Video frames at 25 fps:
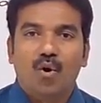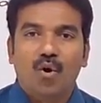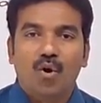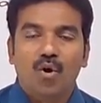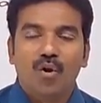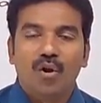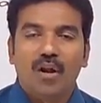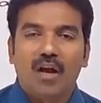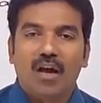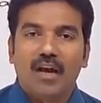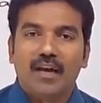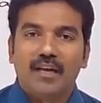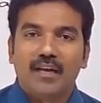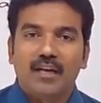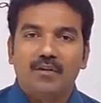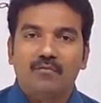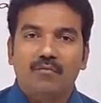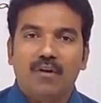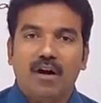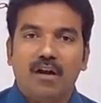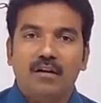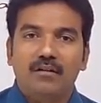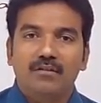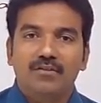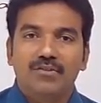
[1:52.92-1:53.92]
All
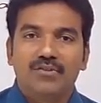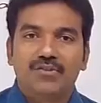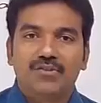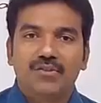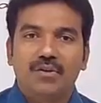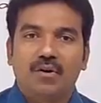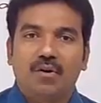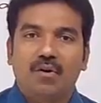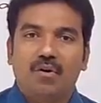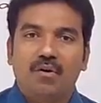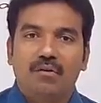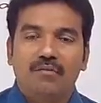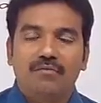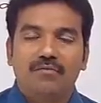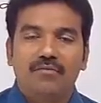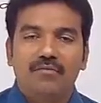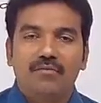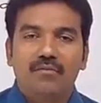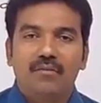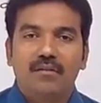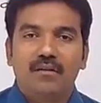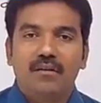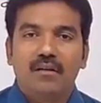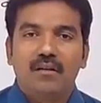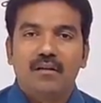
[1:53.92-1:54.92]
eigenvalues of
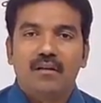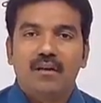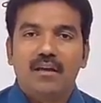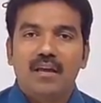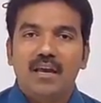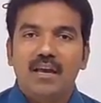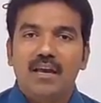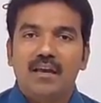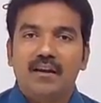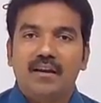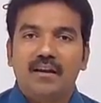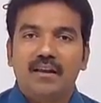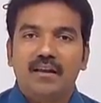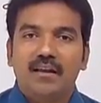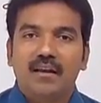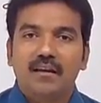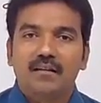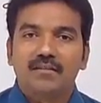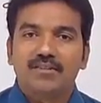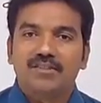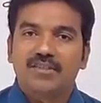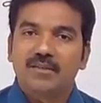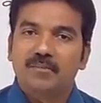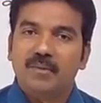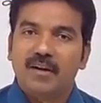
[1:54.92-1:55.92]
a
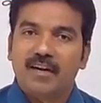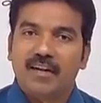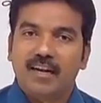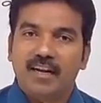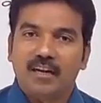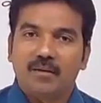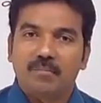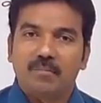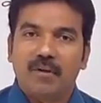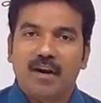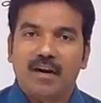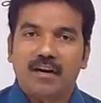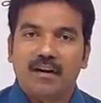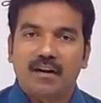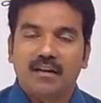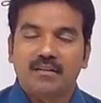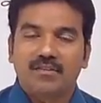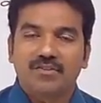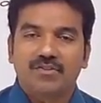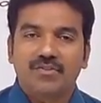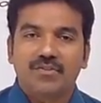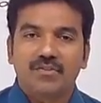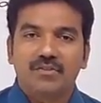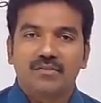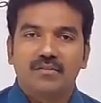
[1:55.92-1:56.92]
real symmetric
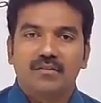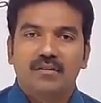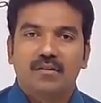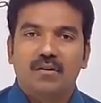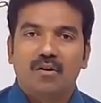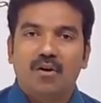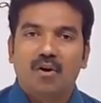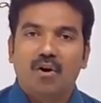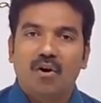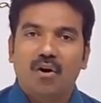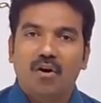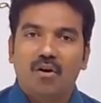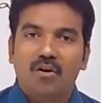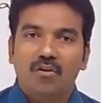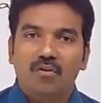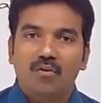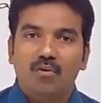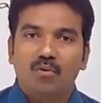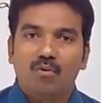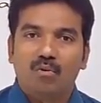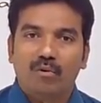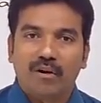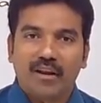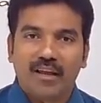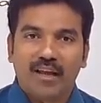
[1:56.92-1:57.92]
matrix
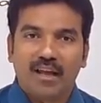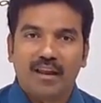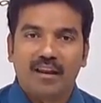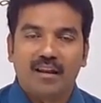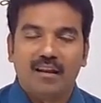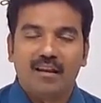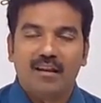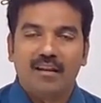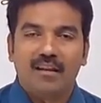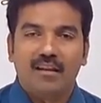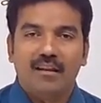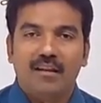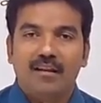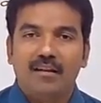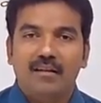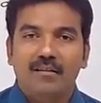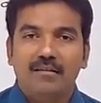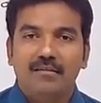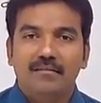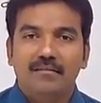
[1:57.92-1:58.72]
are real.